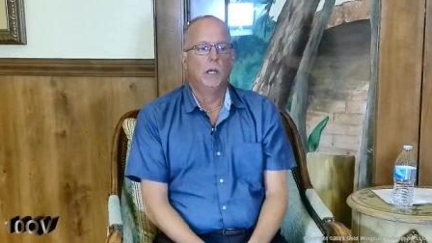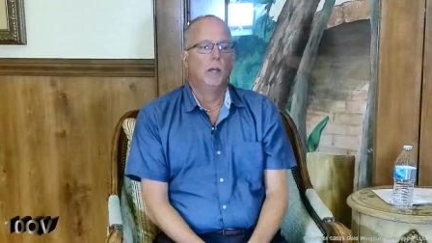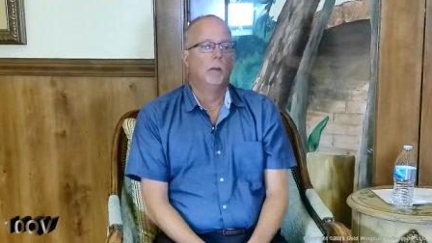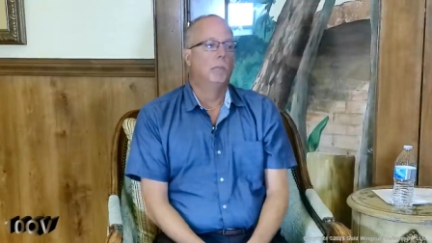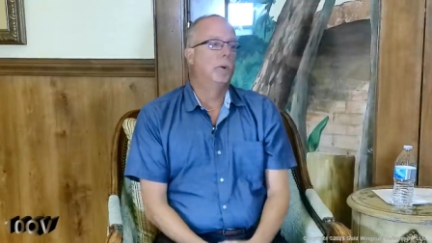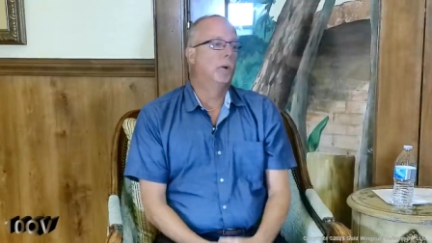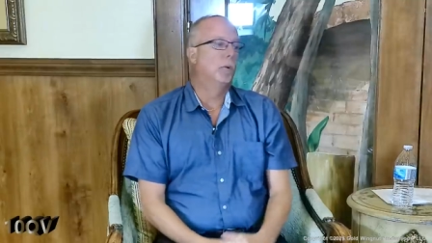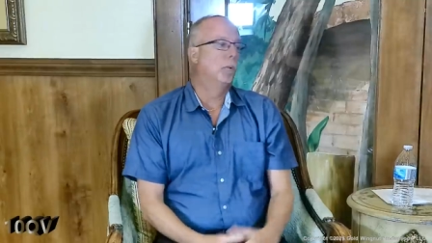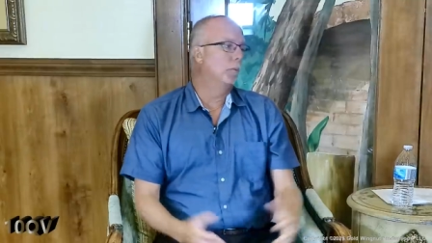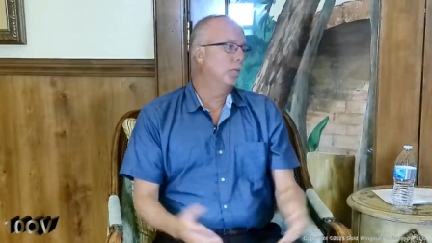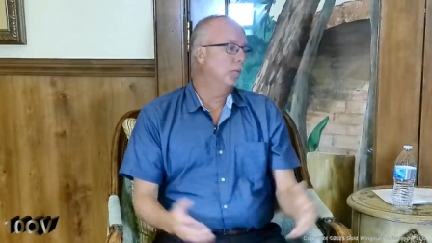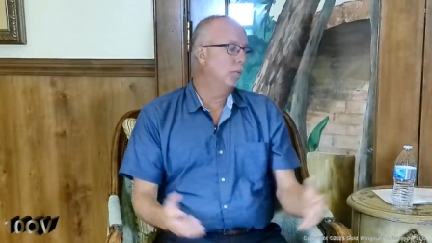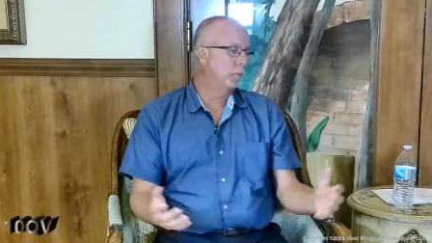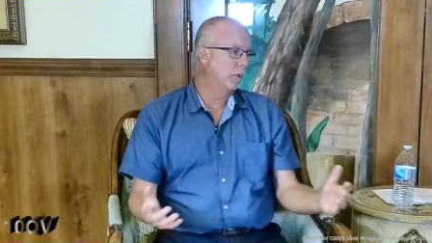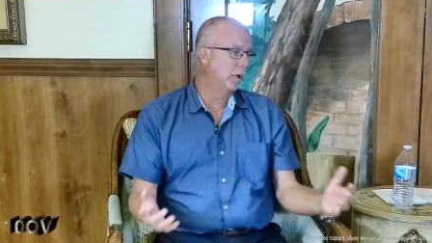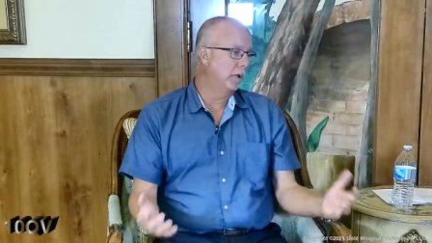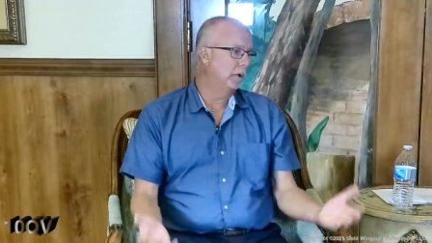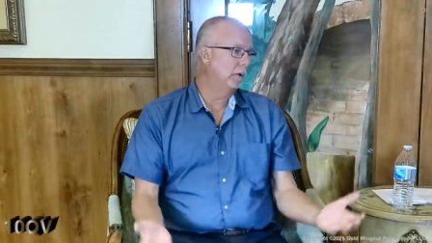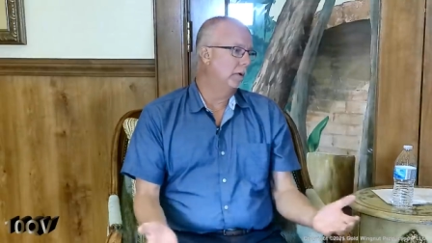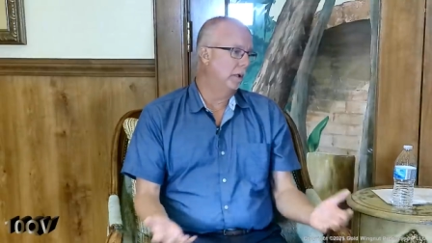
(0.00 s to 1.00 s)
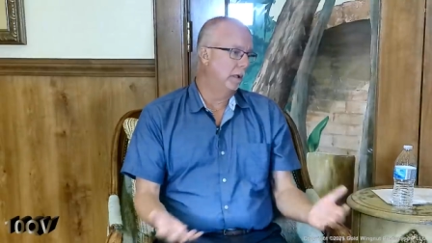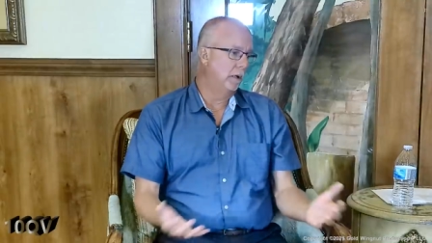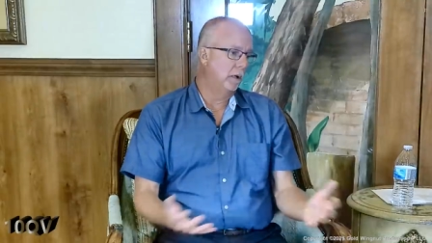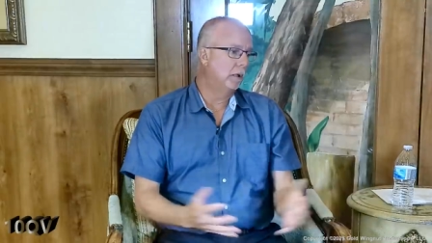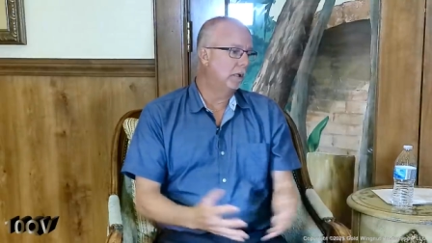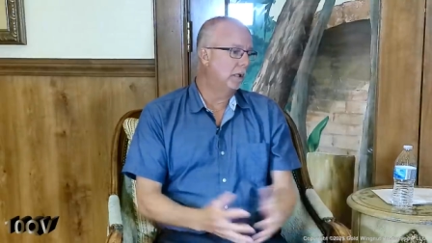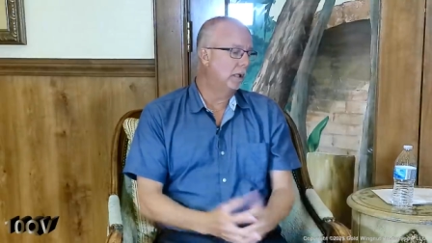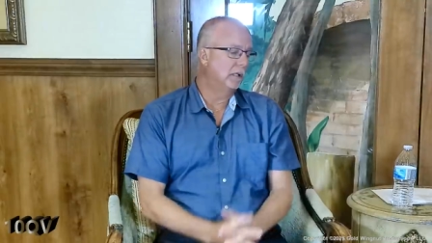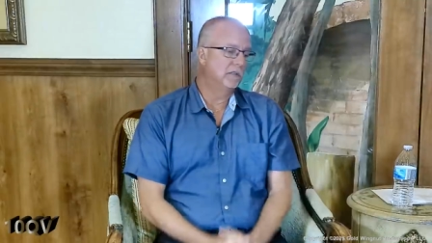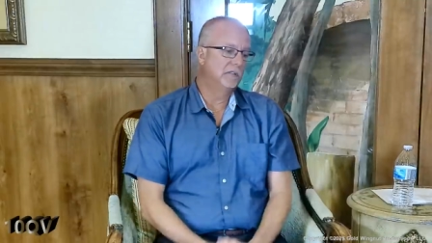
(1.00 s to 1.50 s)
But in all
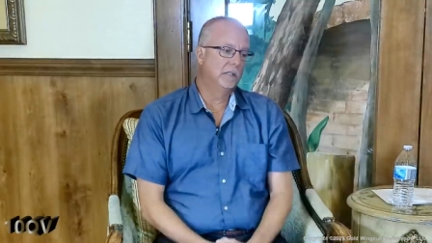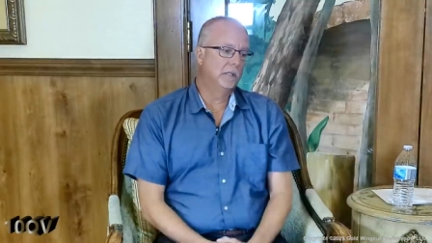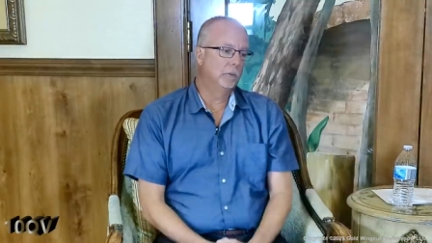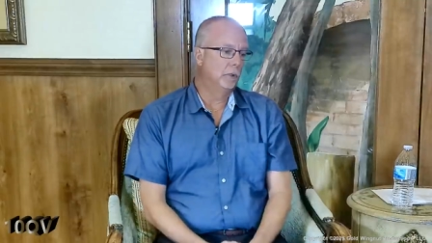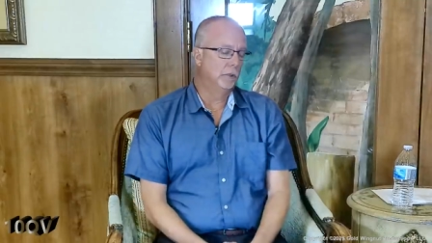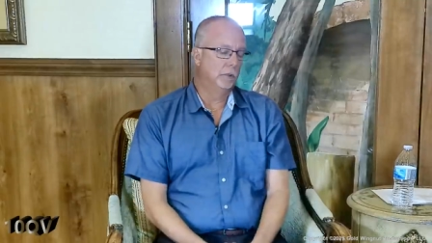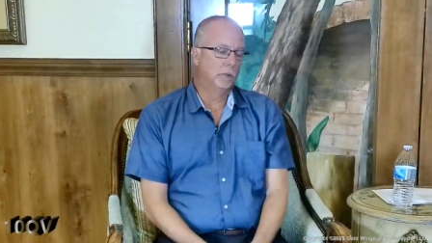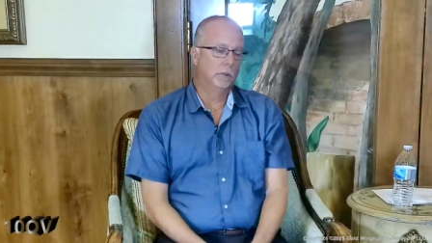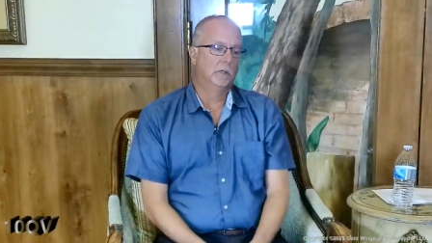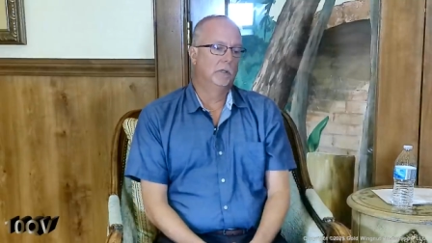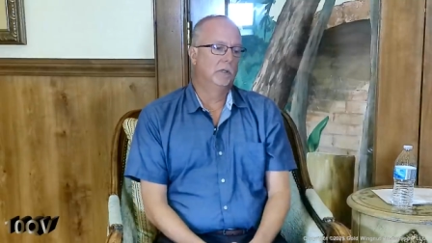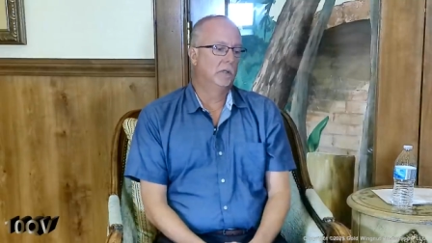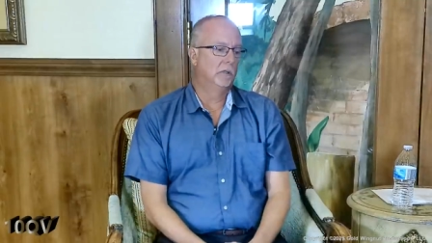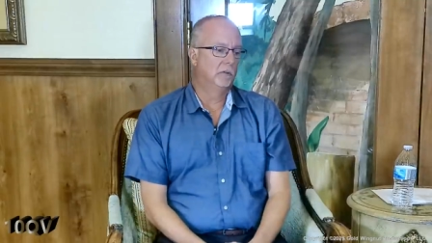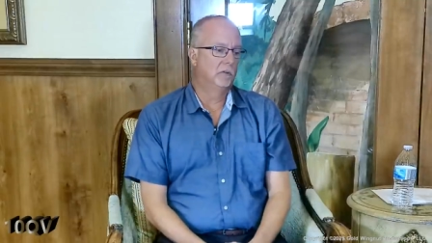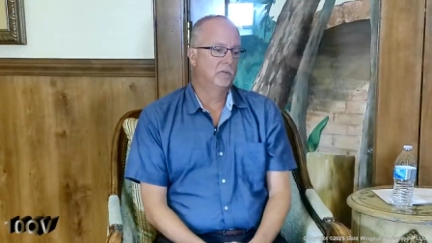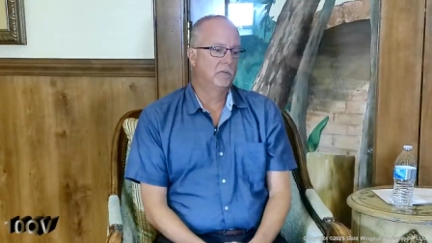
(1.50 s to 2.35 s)
honesty, what you're going to